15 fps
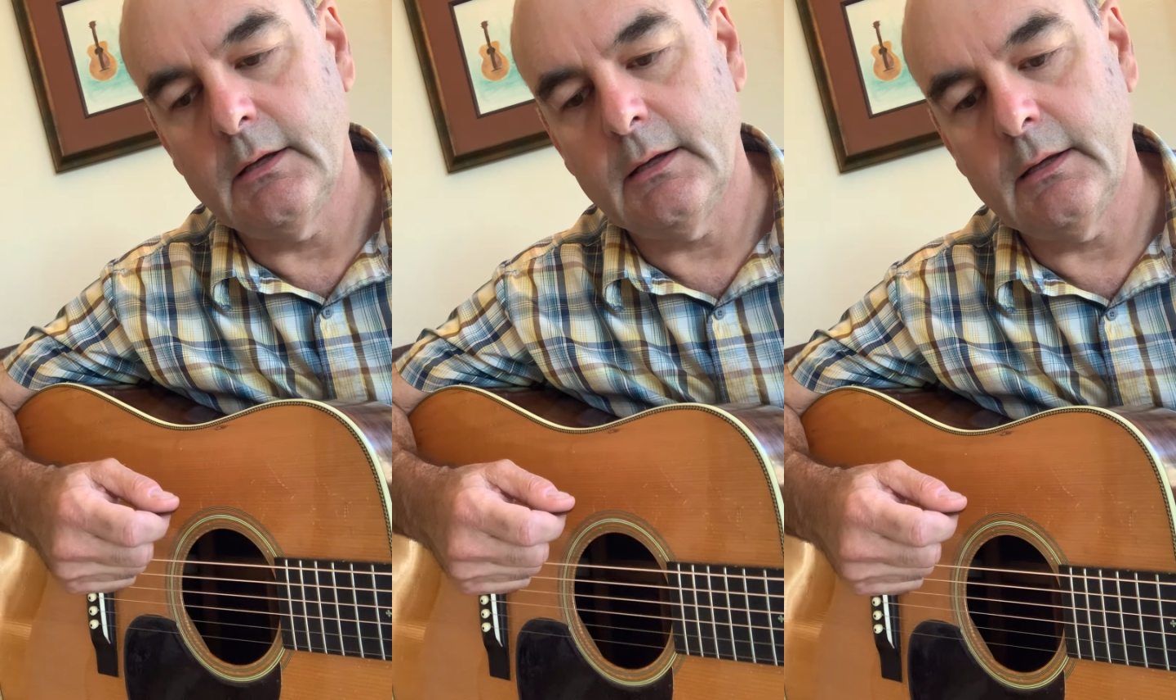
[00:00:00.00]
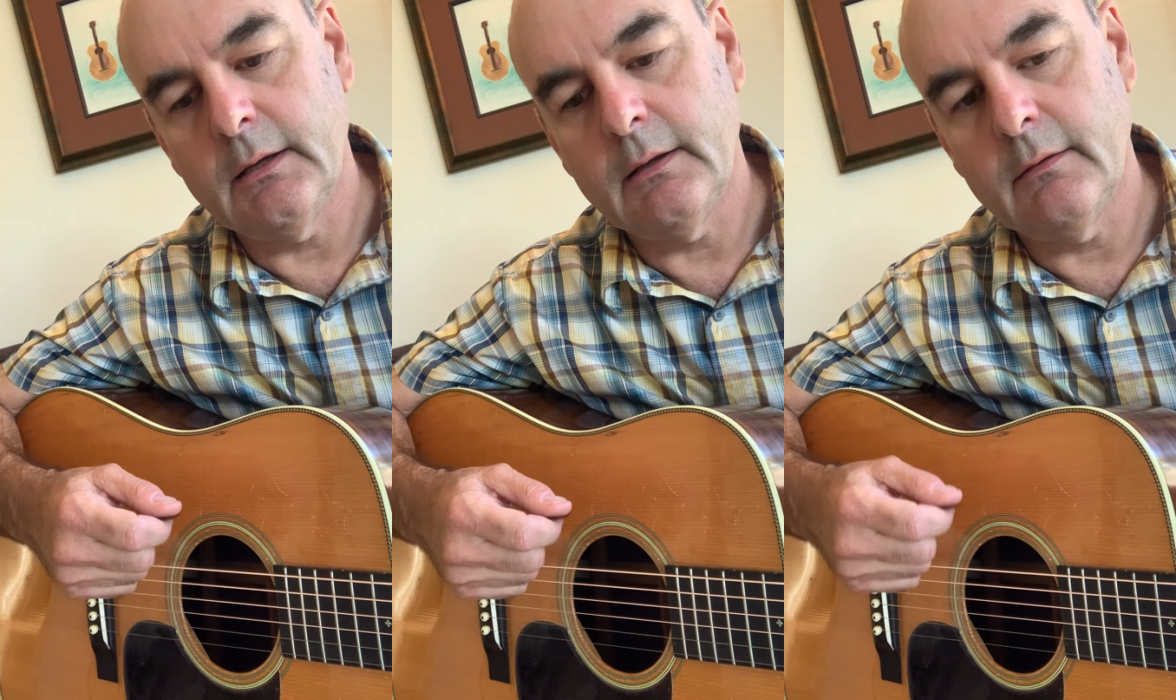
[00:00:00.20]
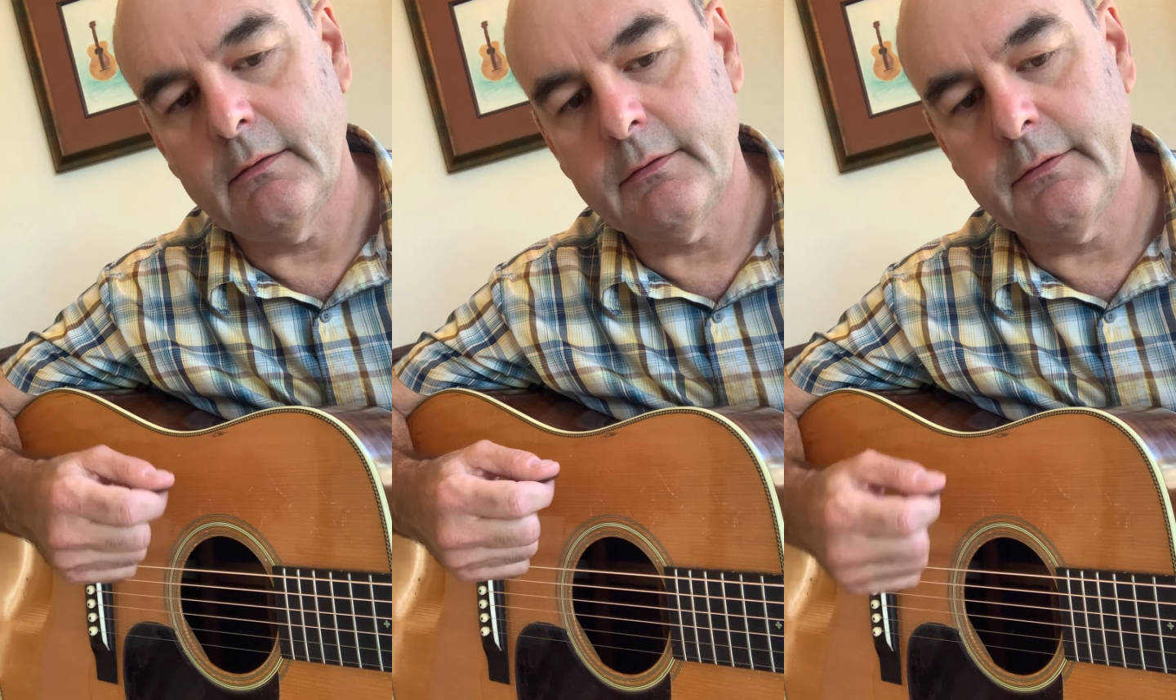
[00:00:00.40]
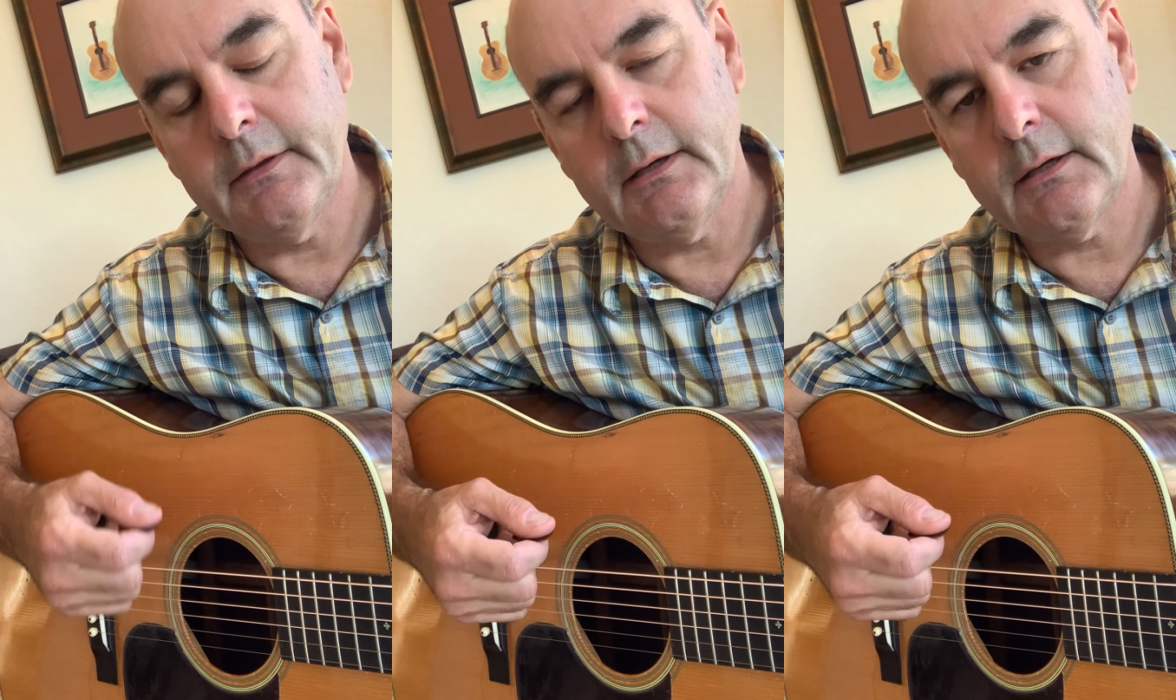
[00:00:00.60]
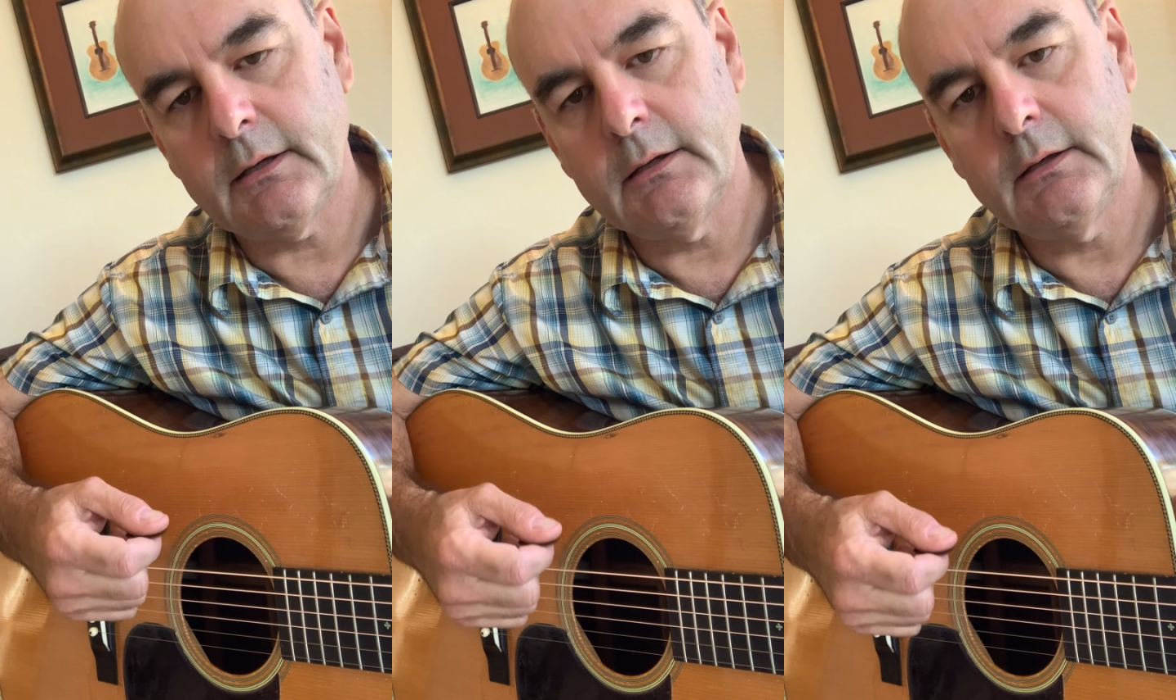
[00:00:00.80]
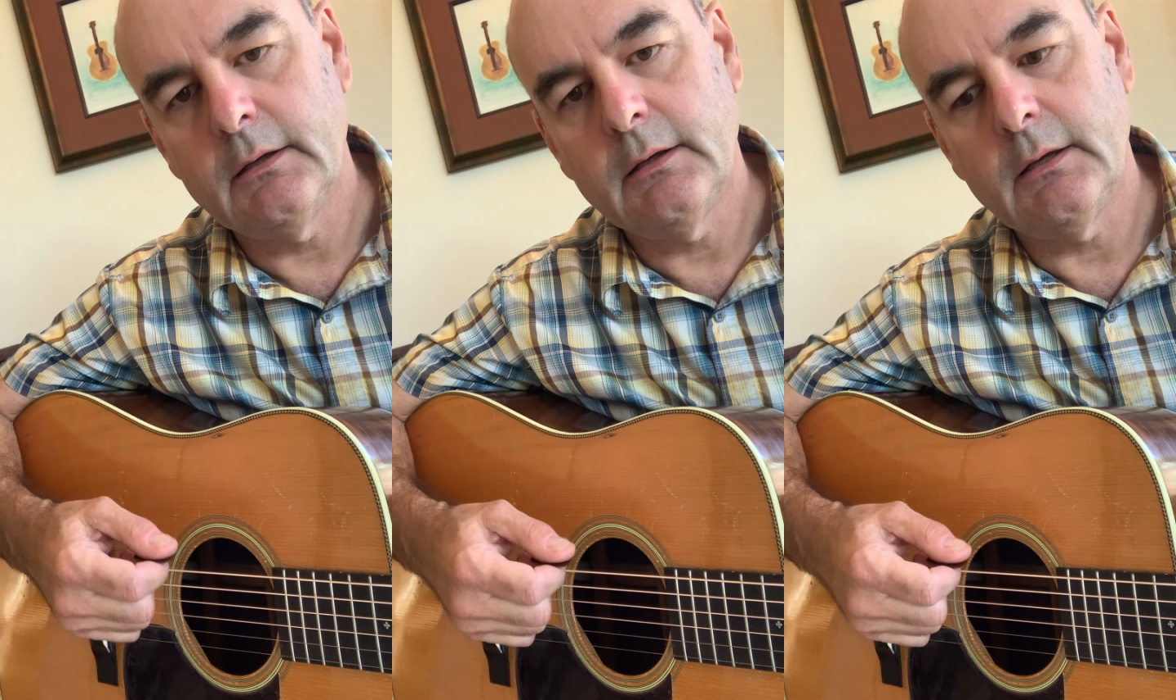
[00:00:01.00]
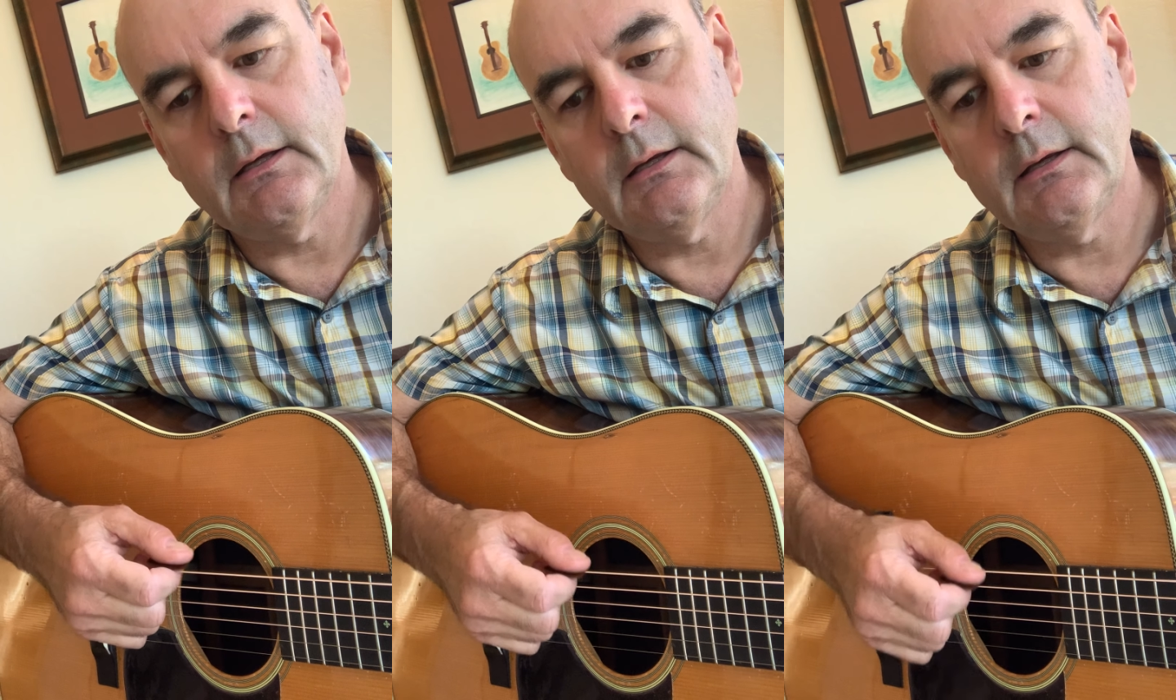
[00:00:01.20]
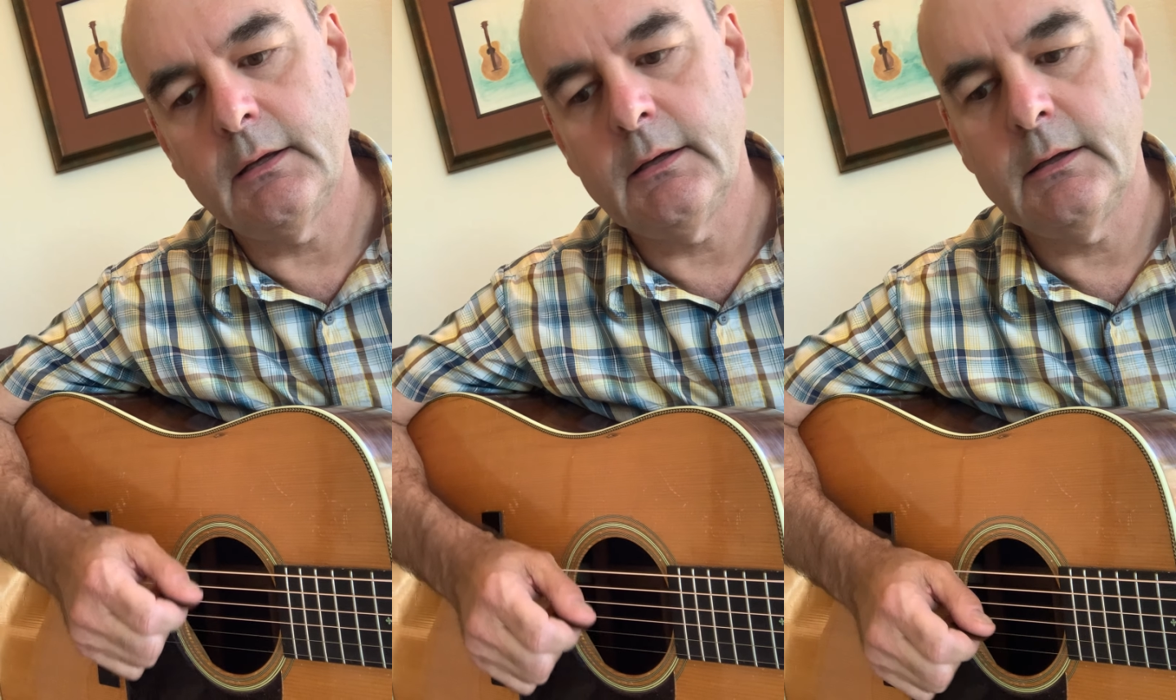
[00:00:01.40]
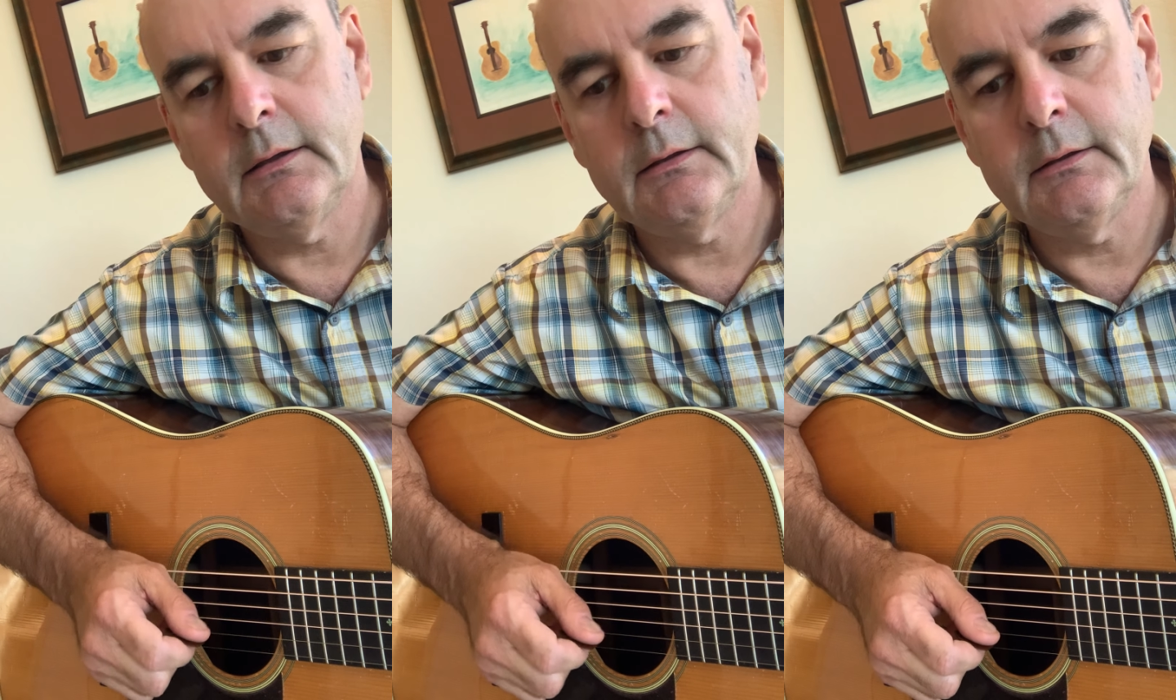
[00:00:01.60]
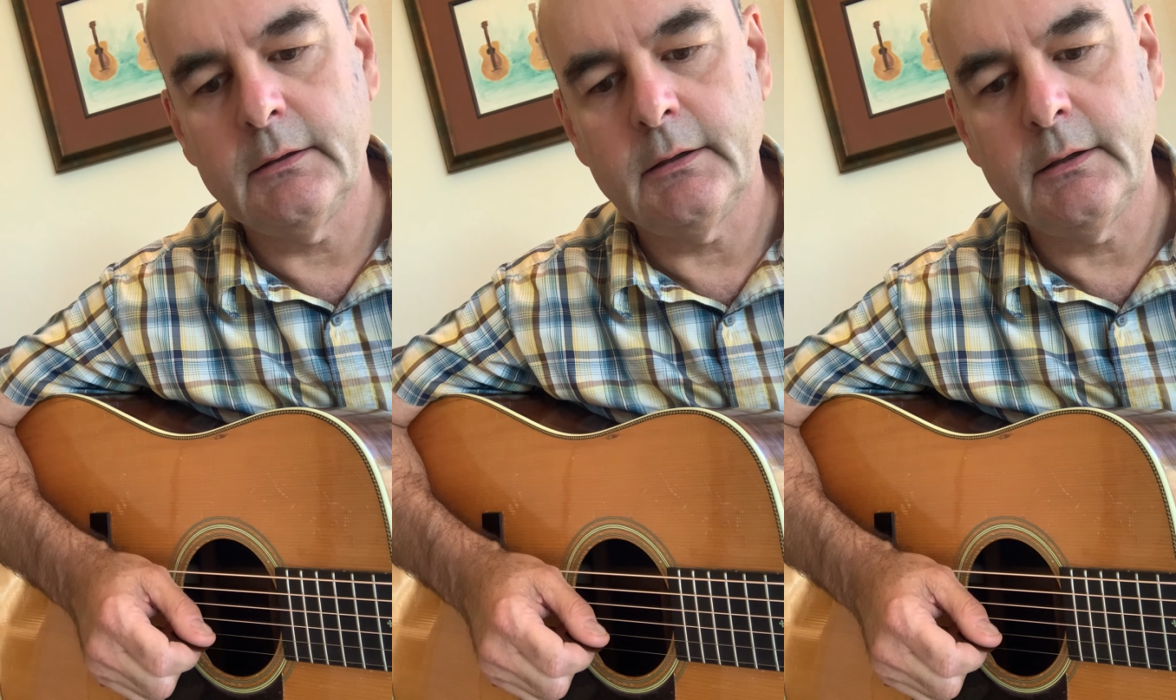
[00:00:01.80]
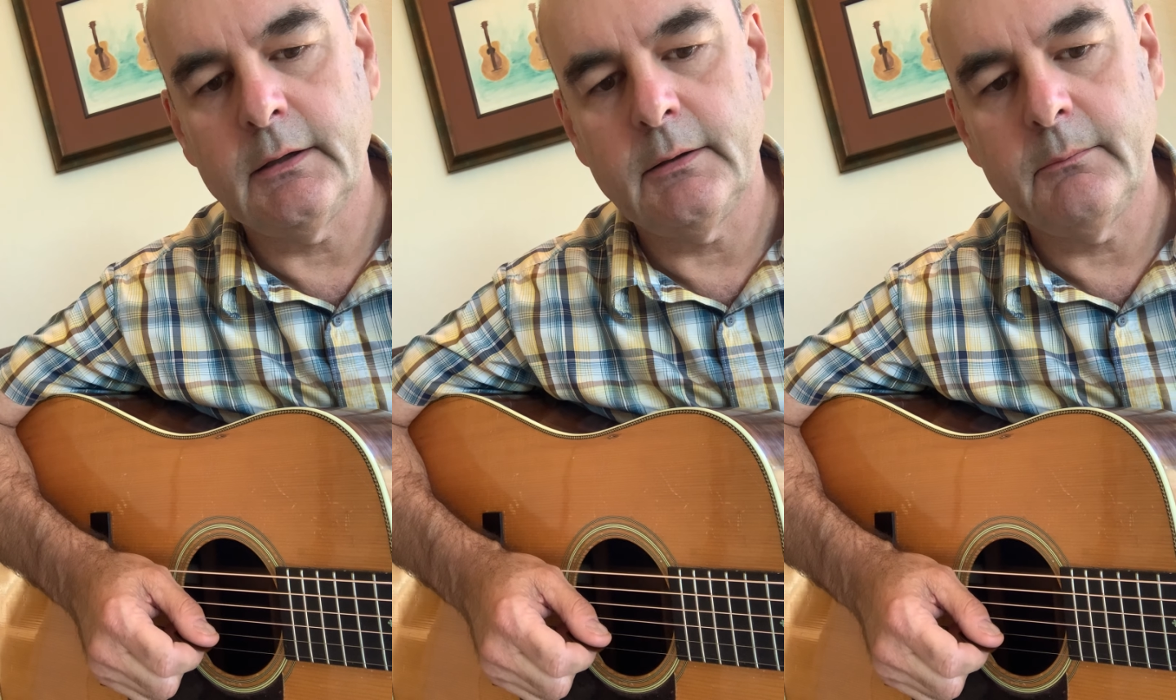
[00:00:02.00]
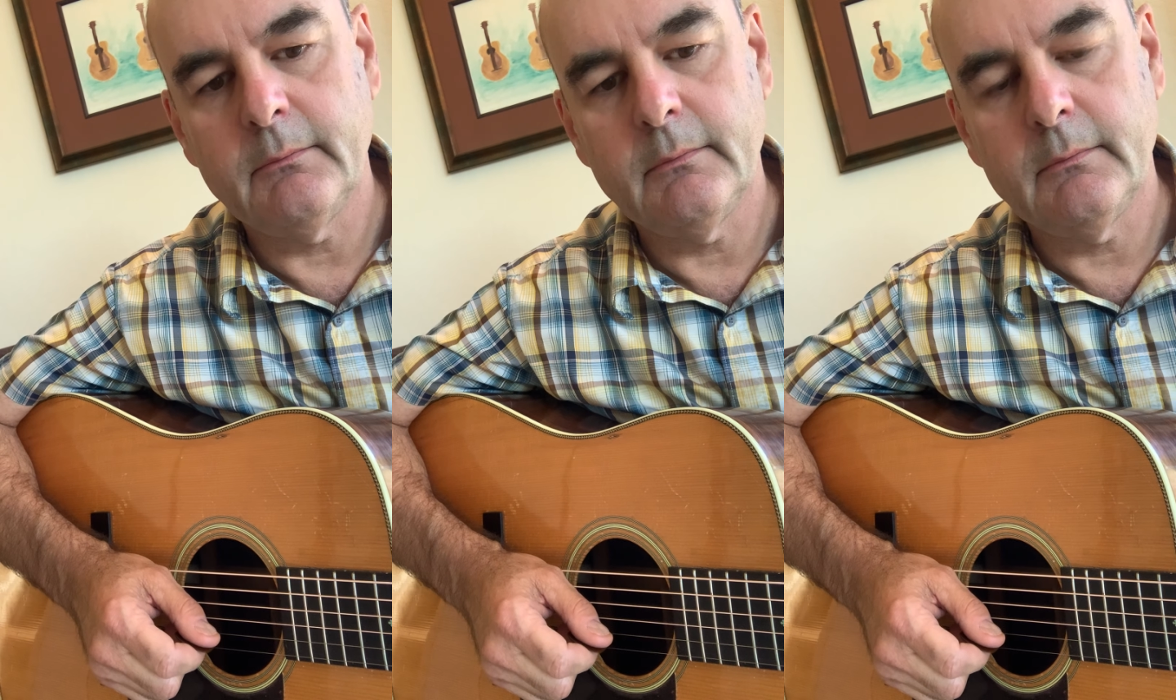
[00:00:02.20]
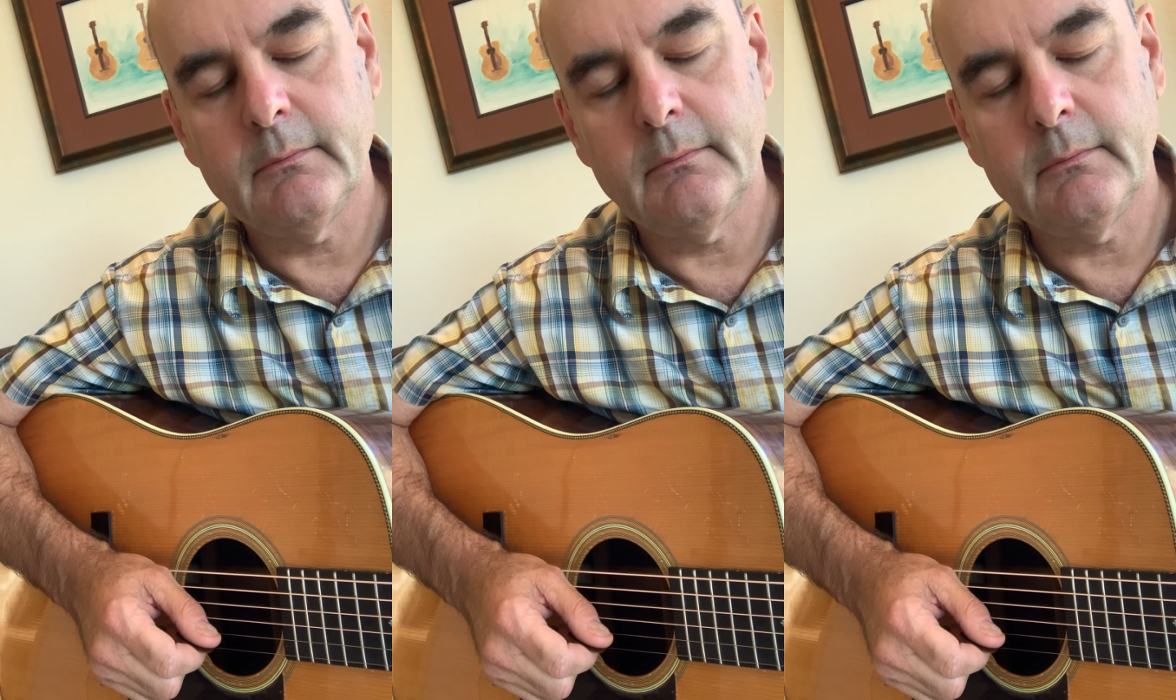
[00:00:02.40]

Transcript: and thick and loud